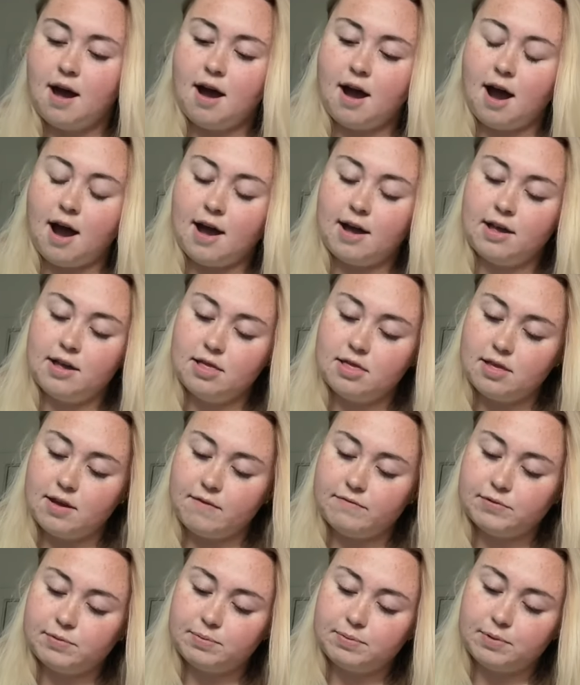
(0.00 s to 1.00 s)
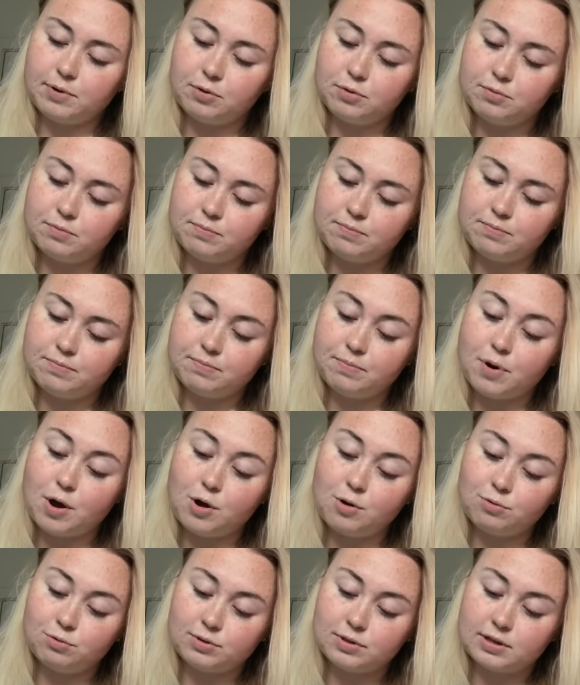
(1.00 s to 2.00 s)
I loved po
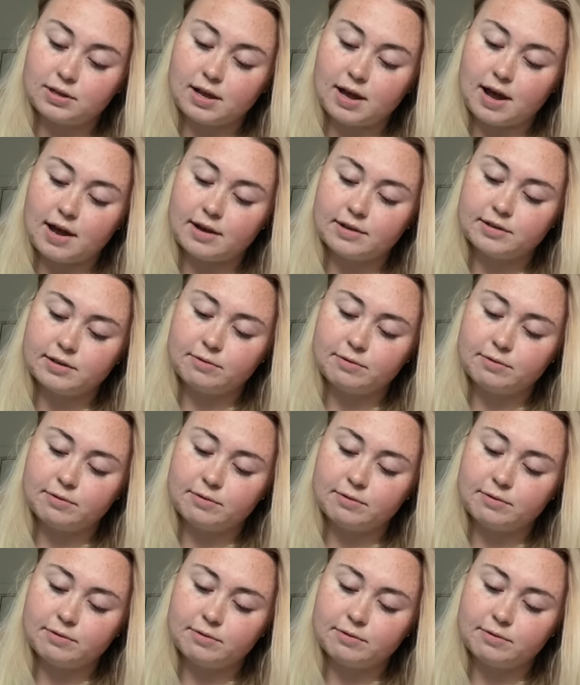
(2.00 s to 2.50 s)
pose class.